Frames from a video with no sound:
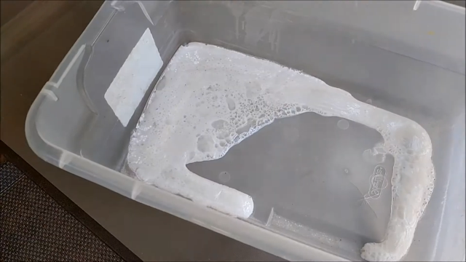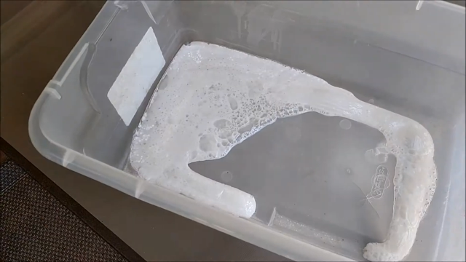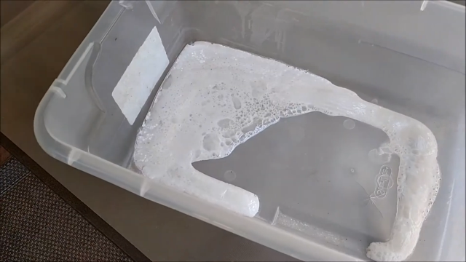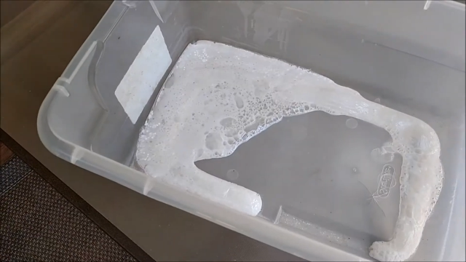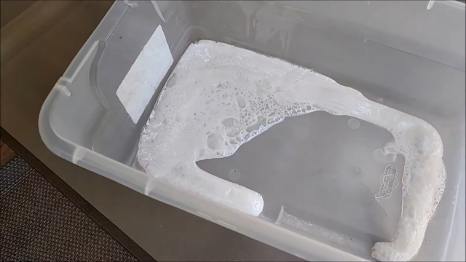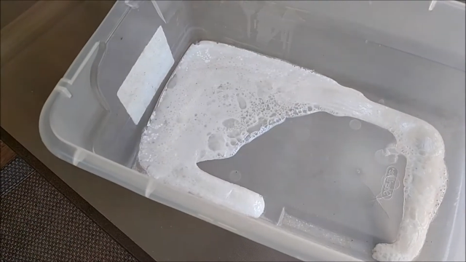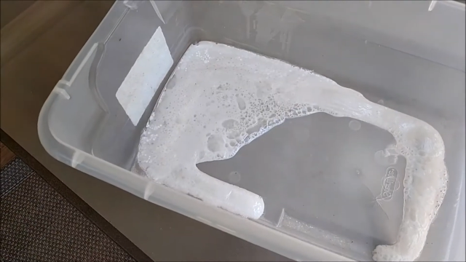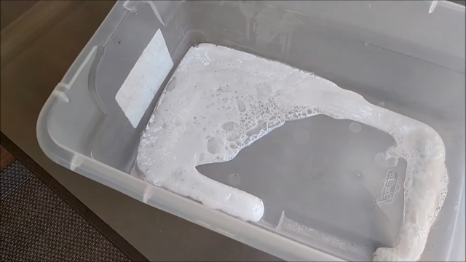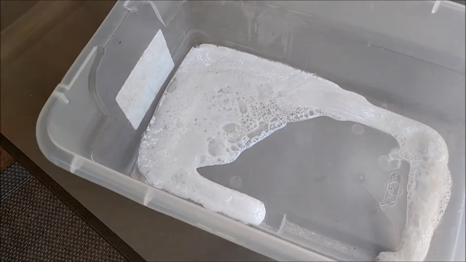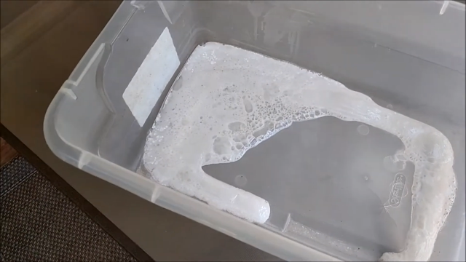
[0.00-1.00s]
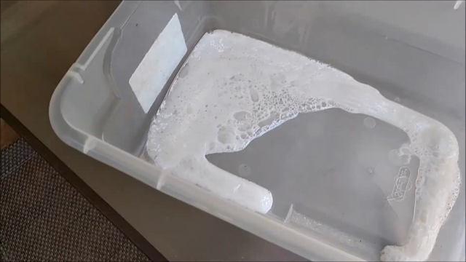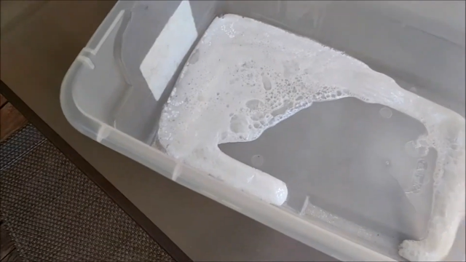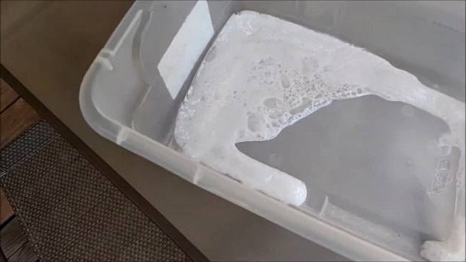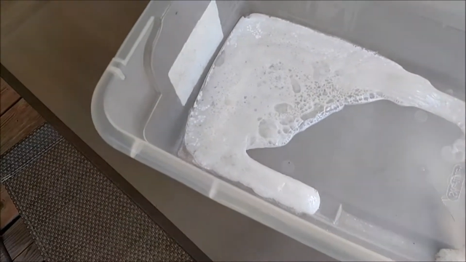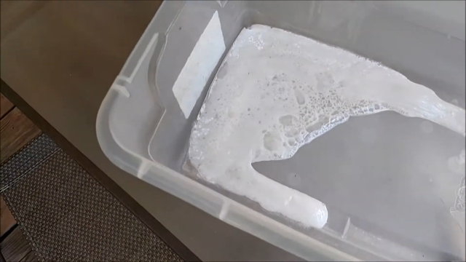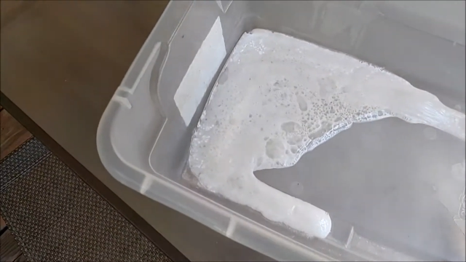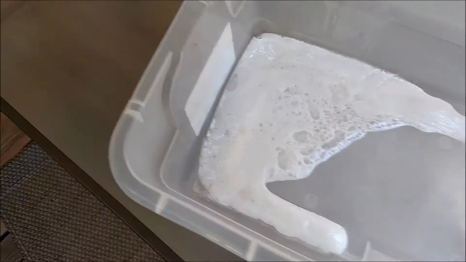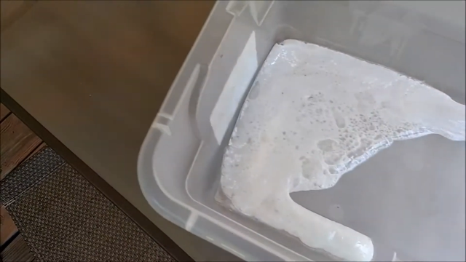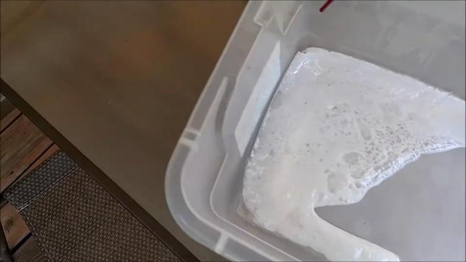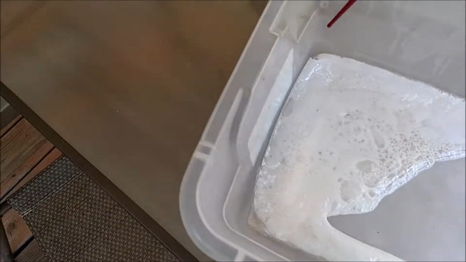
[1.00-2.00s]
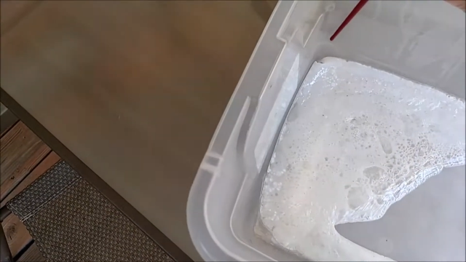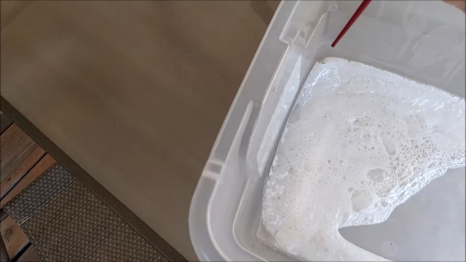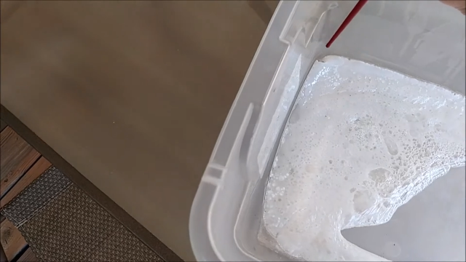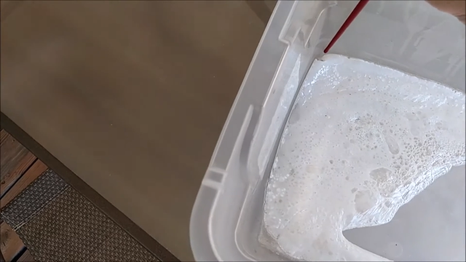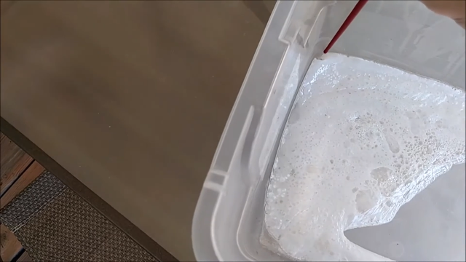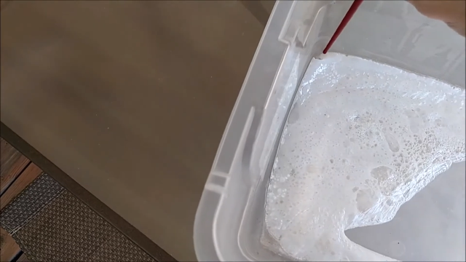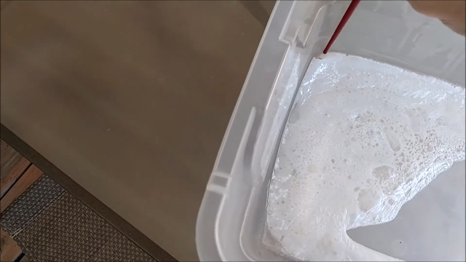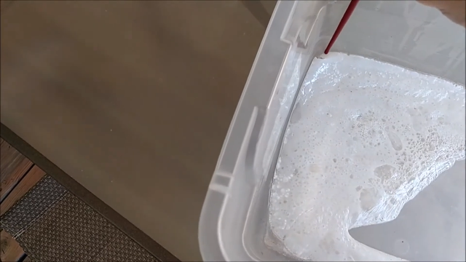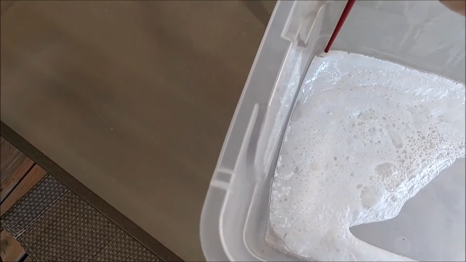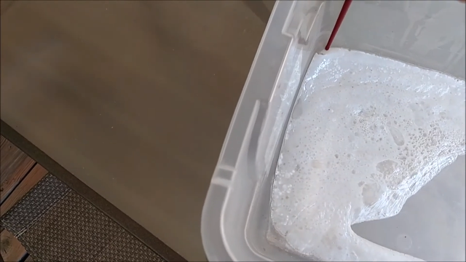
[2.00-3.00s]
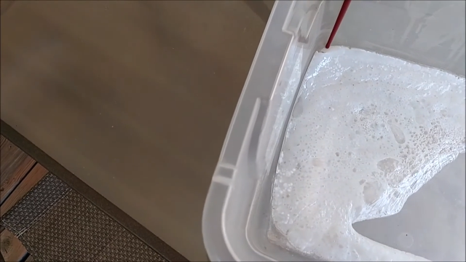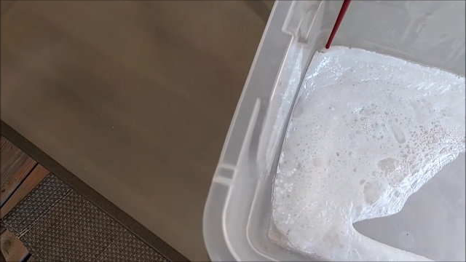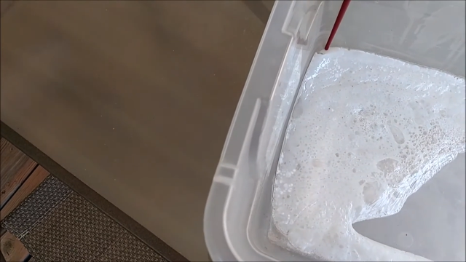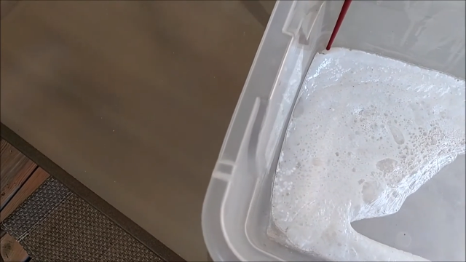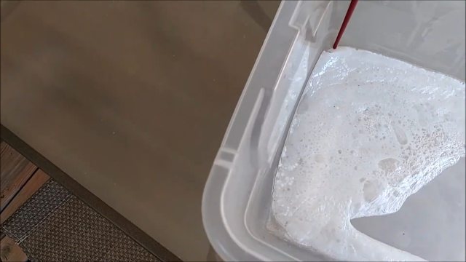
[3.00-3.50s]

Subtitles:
[unreadable: no face in view]